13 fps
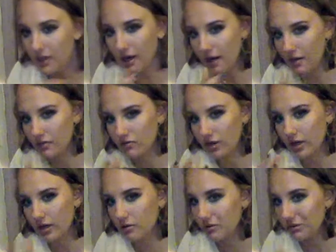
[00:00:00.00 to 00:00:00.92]
kind of
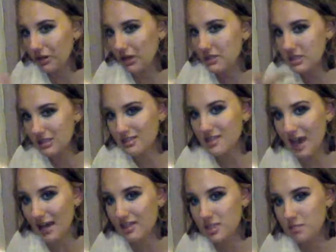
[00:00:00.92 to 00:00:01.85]
less
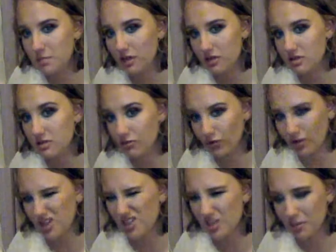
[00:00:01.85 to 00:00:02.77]
intense because they're for
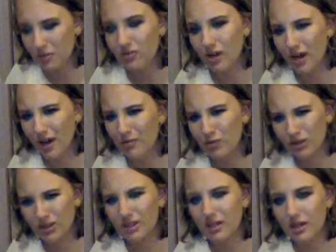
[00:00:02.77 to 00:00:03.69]
the summertime,
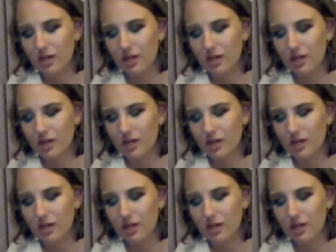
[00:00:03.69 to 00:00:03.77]
really.